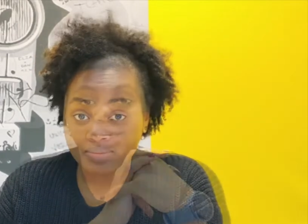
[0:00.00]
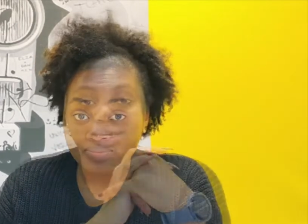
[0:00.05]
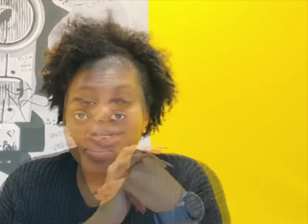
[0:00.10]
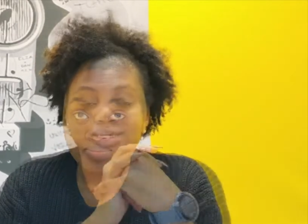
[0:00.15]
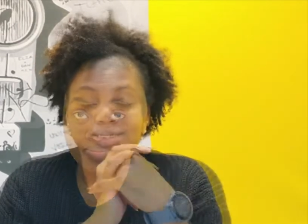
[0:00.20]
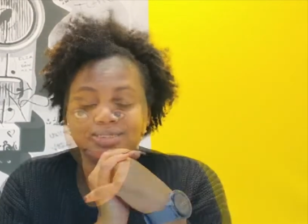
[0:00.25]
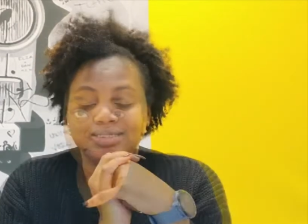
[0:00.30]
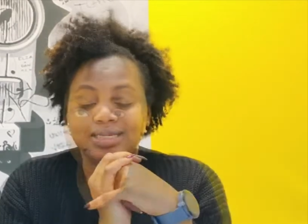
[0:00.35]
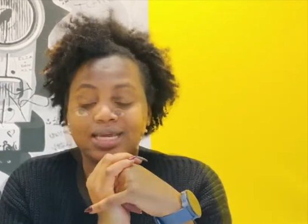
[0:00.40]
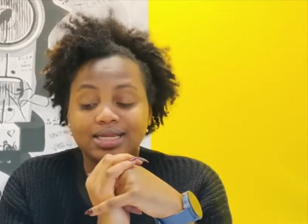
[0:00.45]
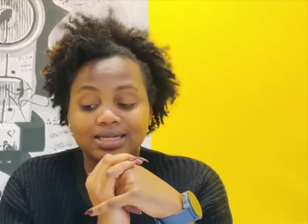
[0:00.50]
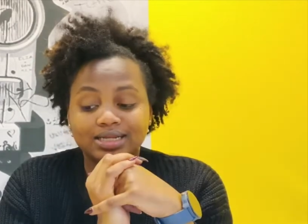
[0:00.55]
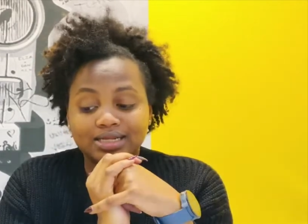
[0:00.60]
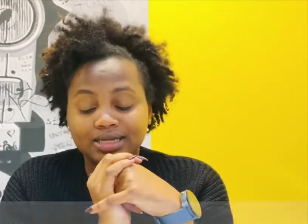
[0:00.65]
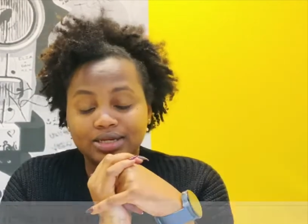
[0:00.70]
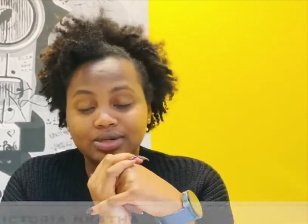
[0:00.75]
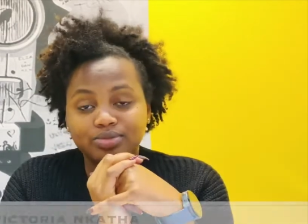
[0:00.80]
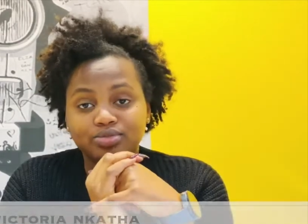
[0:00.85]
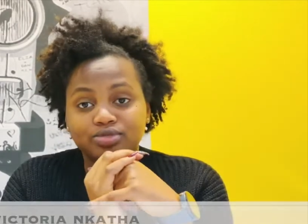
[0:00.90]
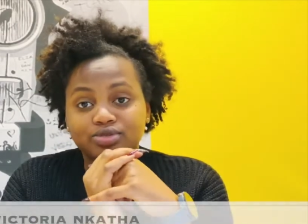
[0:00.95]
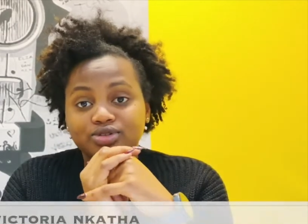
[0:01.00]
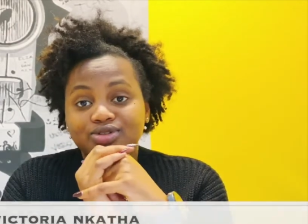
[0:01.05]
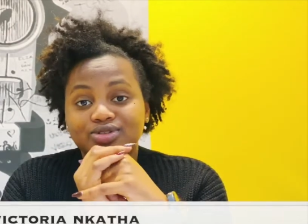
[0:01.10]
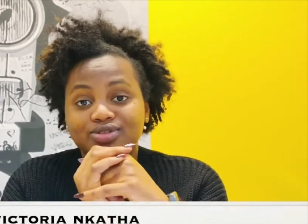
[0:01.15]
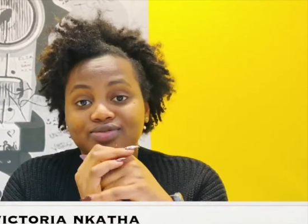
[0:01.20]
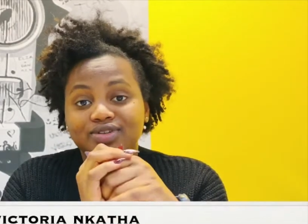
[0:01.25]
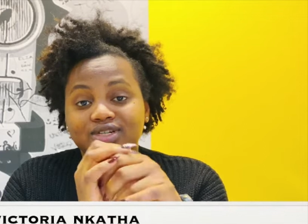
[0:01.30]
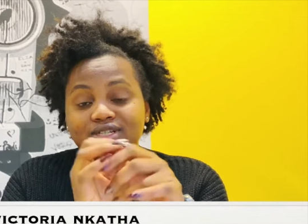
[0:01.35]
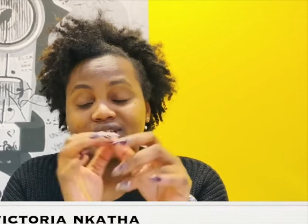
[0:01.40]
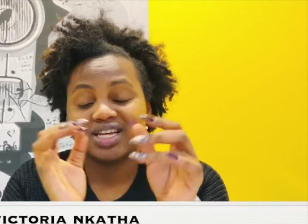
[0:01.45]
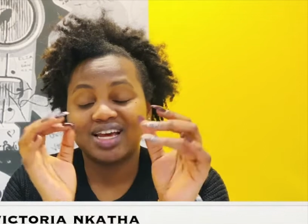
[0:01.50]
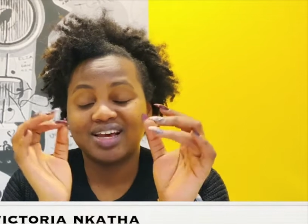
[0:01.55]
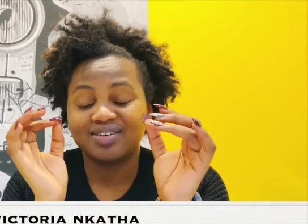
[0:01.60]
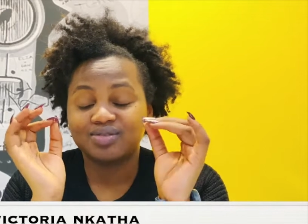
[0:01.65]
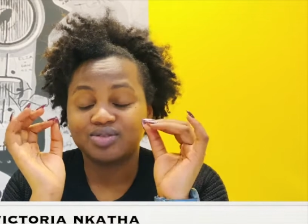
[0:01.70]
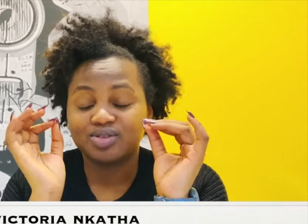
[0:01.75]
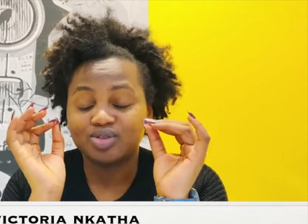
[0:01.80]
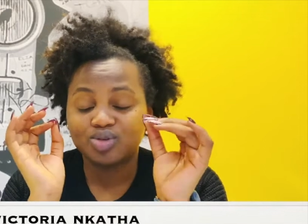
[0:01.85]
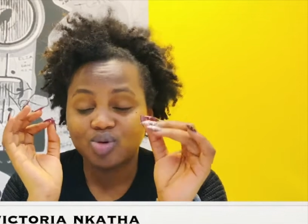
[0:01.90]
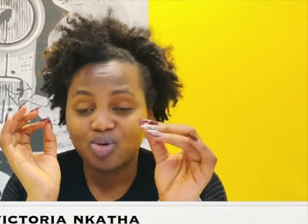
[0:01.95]
Sadly, most of us have
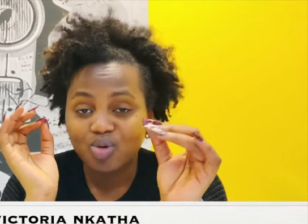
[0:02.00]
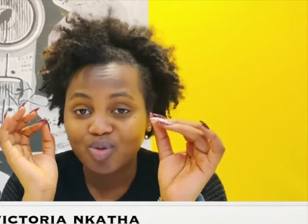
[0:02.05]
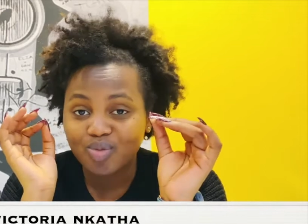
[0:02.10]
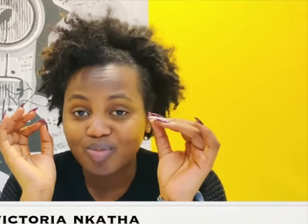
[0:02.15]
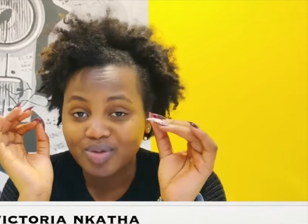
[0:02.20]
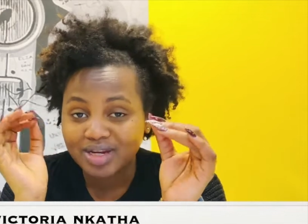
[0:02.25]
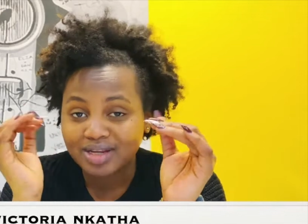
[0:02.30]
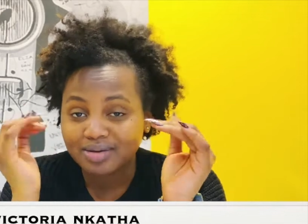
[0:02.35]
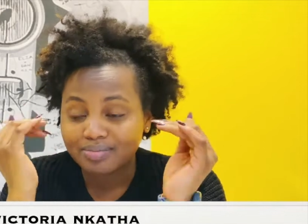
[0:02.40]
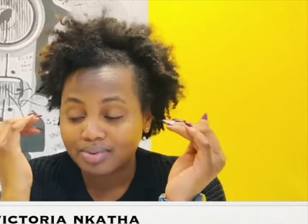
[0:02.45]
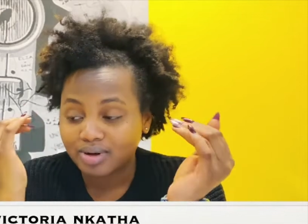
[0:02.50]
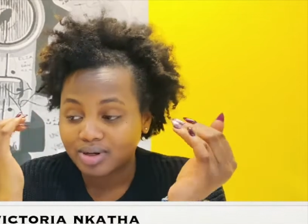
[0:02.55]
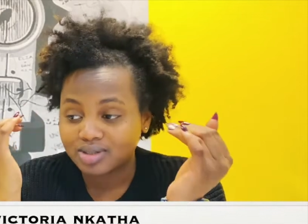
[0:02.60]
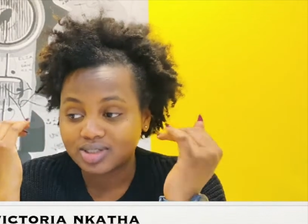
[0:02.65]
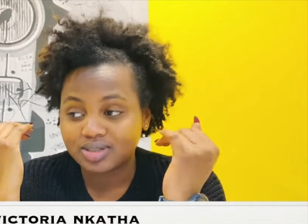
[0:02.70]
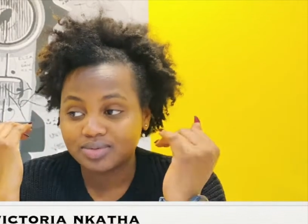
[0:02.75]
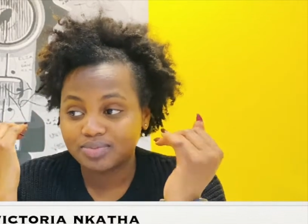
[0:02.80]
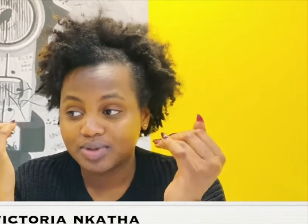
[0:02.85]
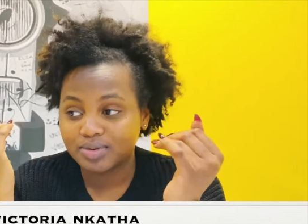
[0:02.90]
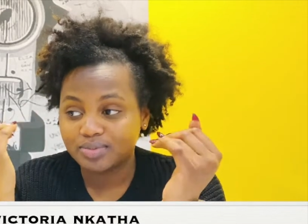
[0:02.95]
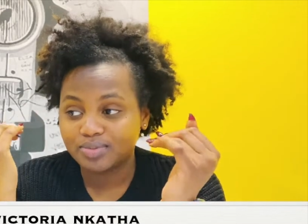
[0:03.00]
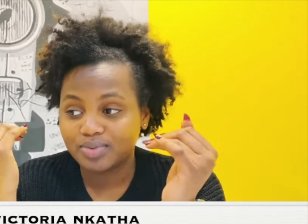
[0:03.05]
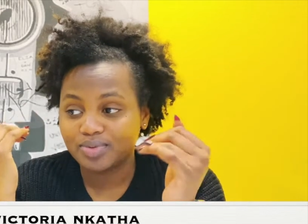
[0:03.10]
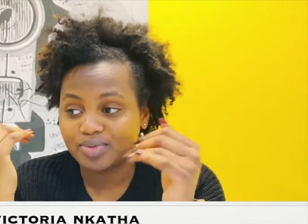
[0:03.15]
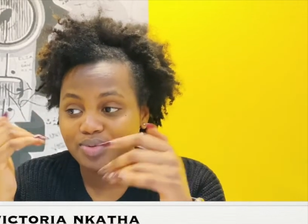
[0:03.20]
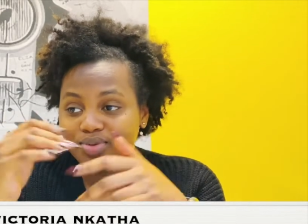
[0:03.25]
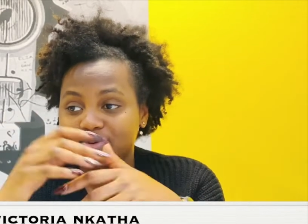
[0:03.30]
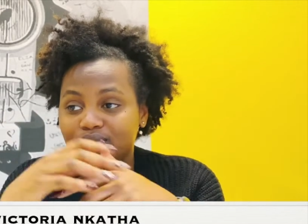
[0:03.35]
so many party people.